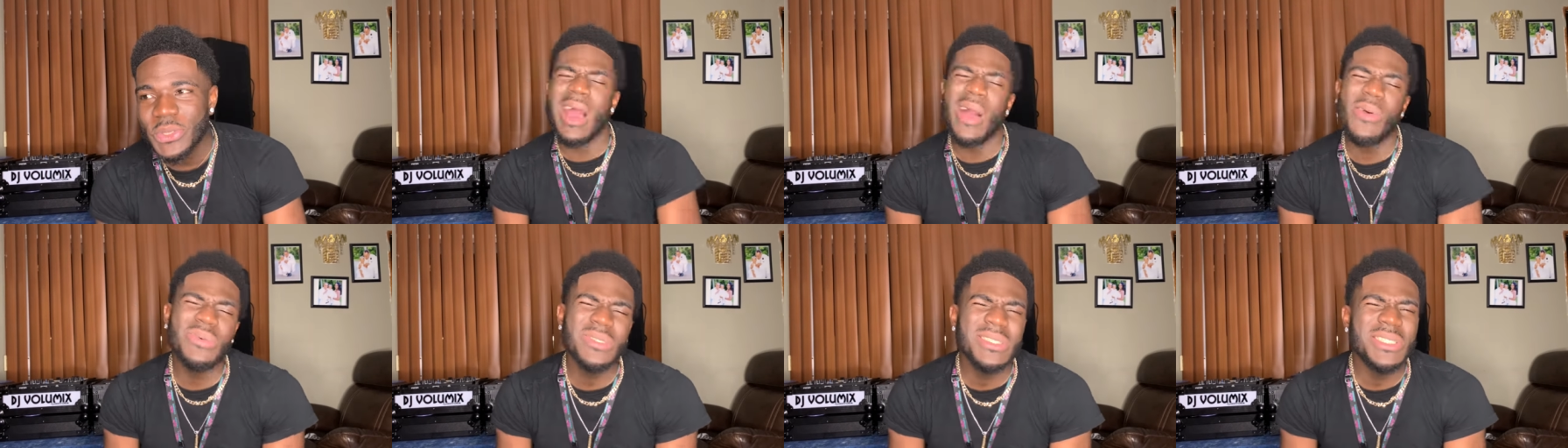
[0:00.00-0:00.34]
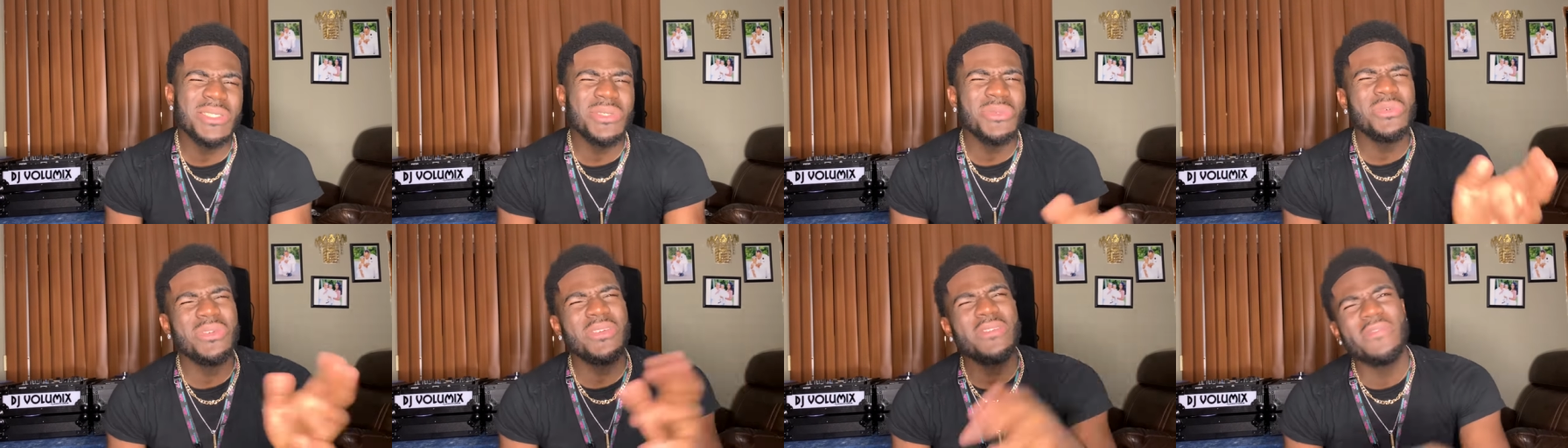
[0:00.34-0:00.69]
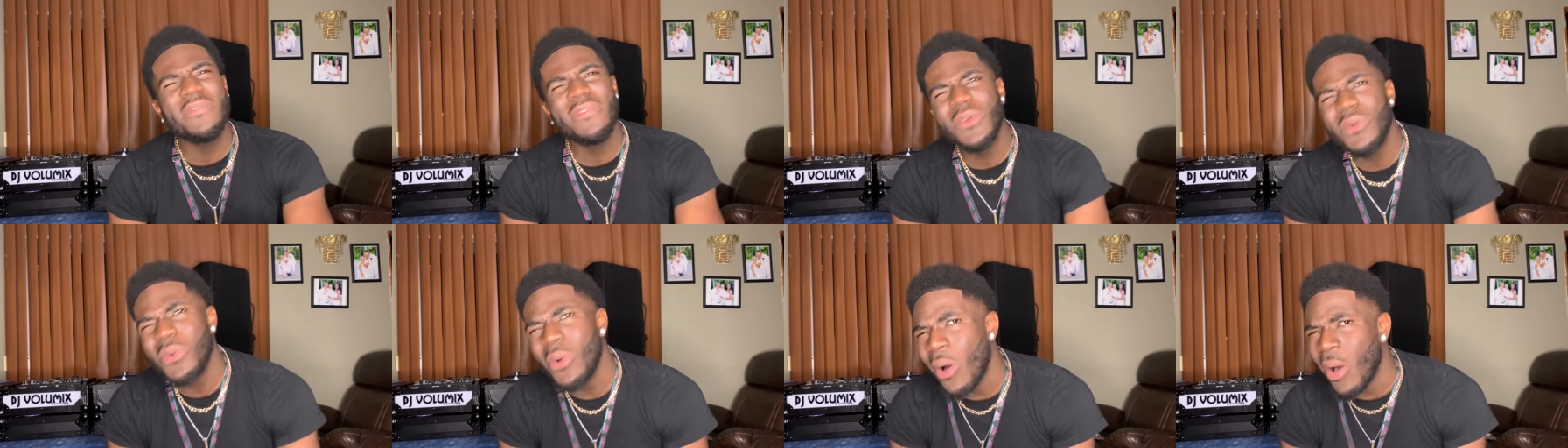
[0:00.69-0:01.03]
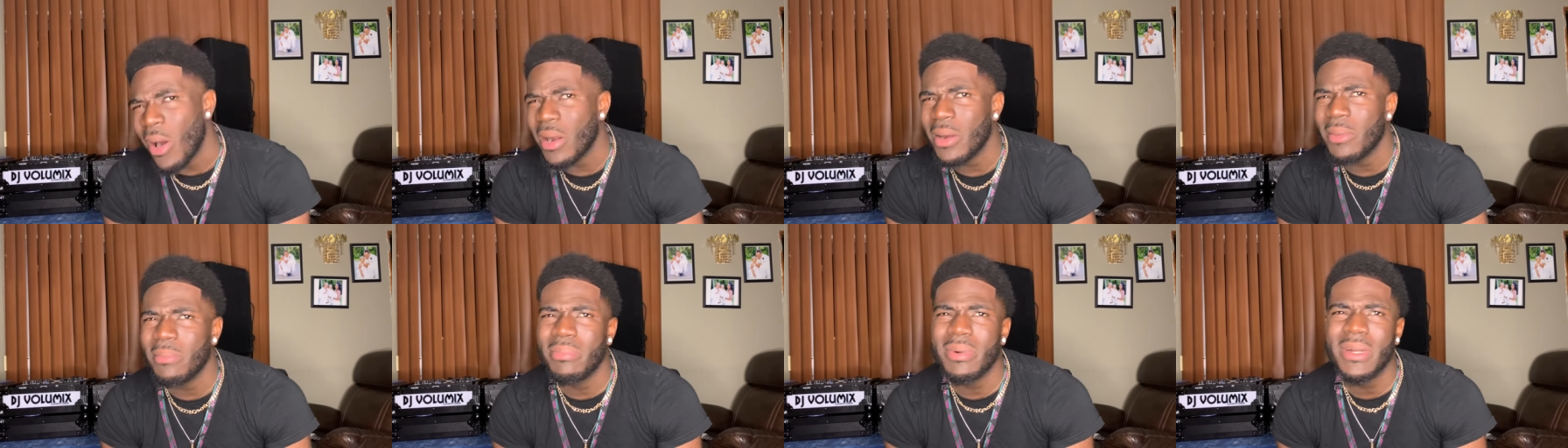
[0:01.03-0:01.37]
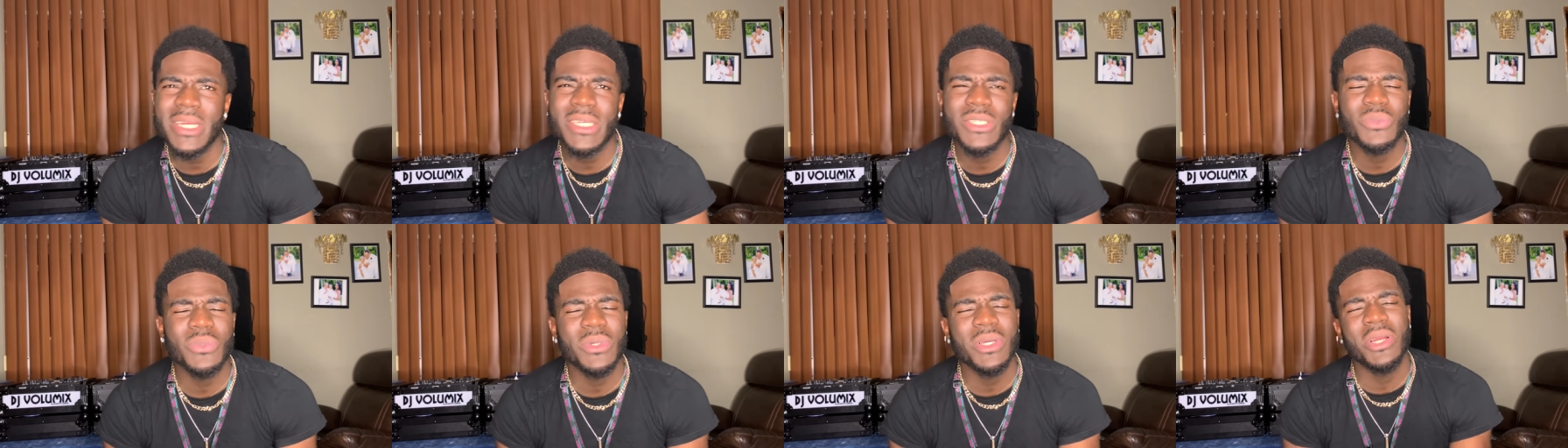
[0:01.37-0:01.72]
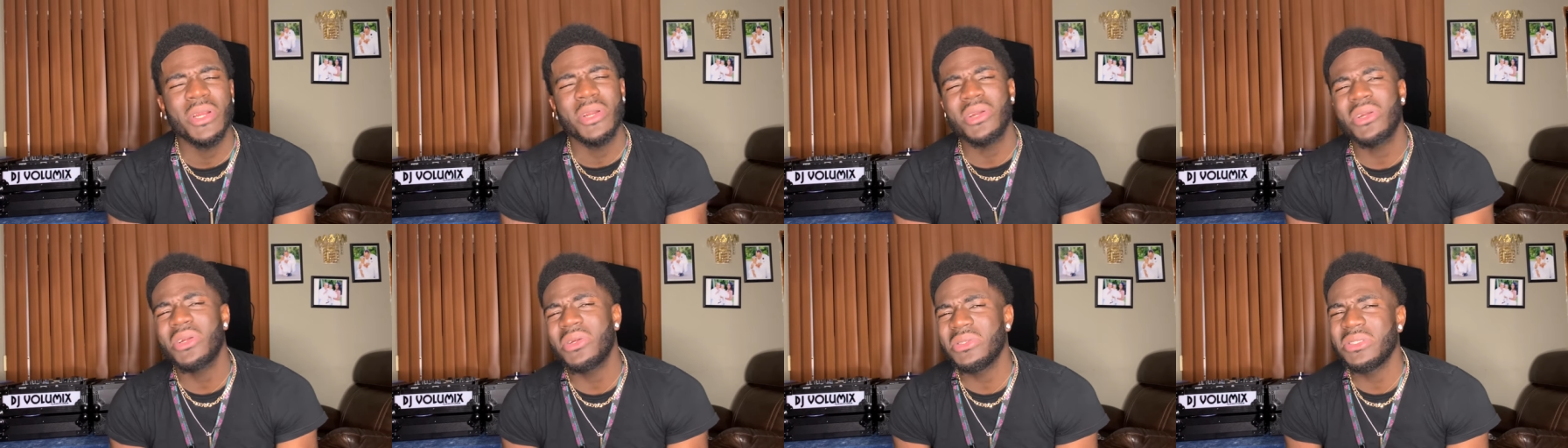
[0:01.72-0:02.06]
I was dealing with a few heartbreaks with
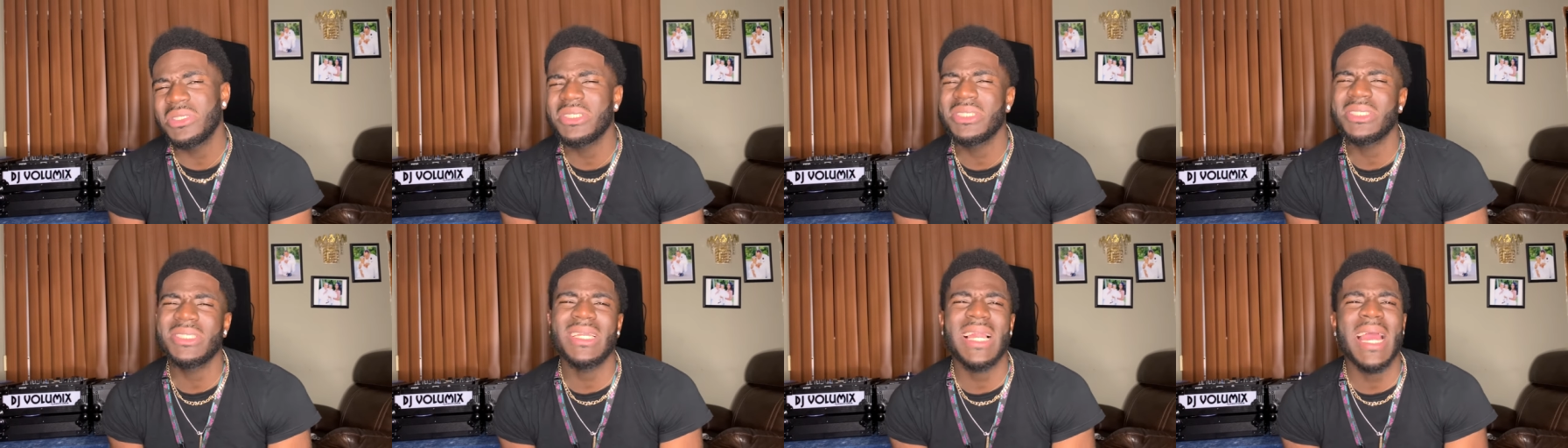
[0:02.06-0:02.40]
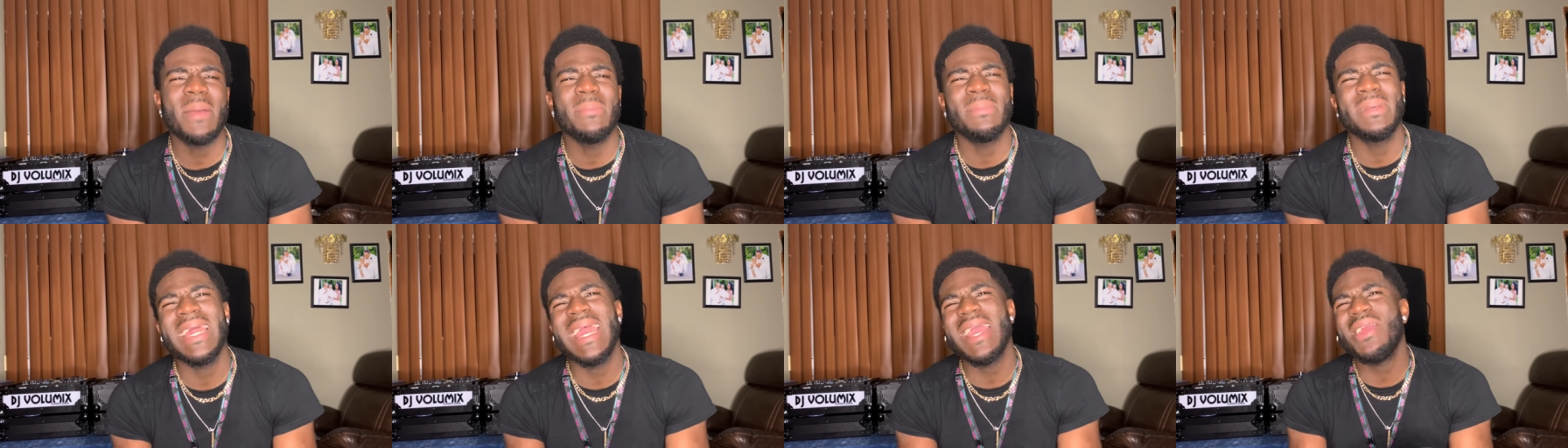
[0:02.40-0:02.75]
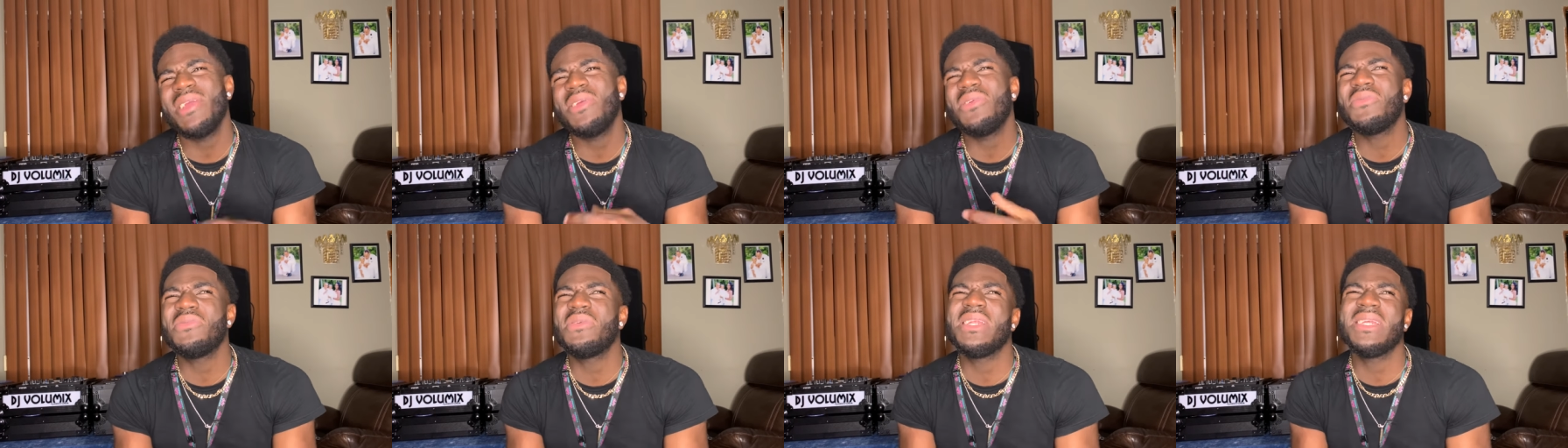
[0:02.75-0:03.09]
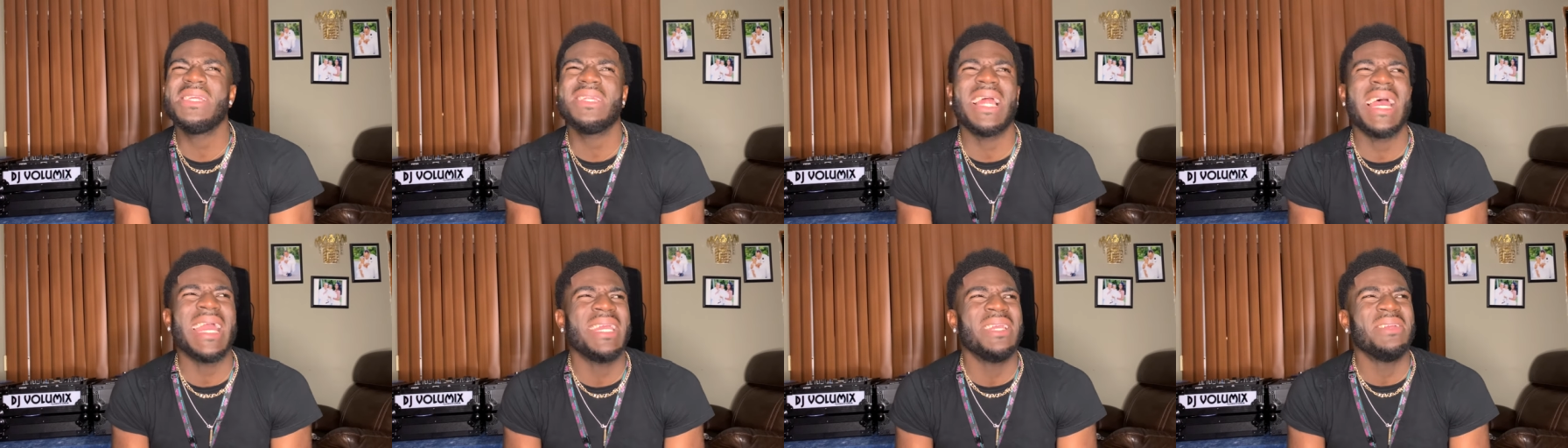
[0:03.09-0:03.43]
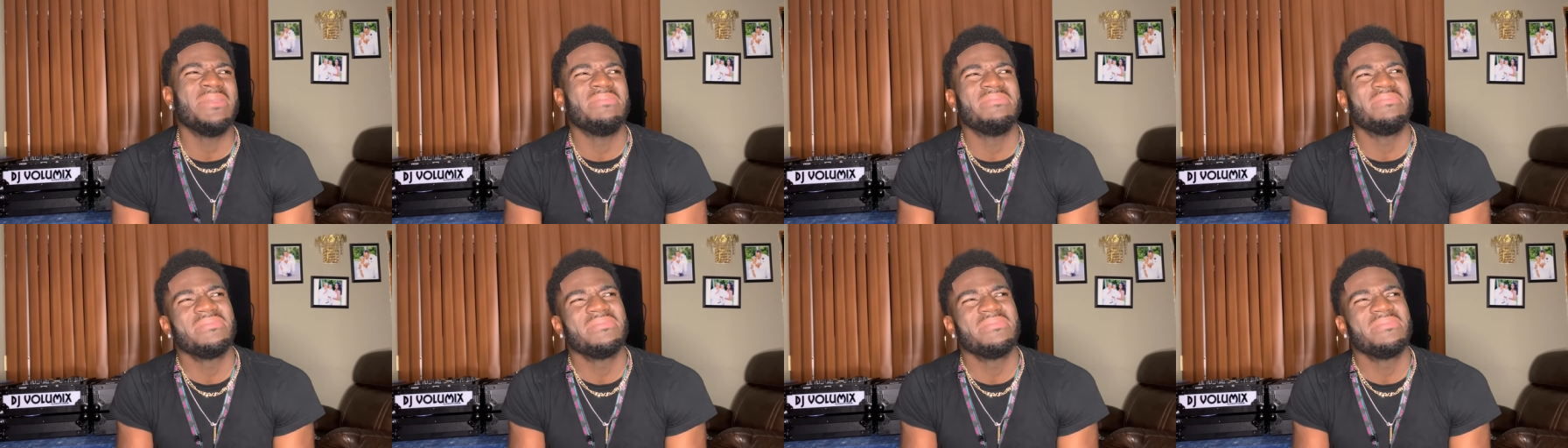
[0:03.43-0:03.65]
girls and shit like, but that ain't really like,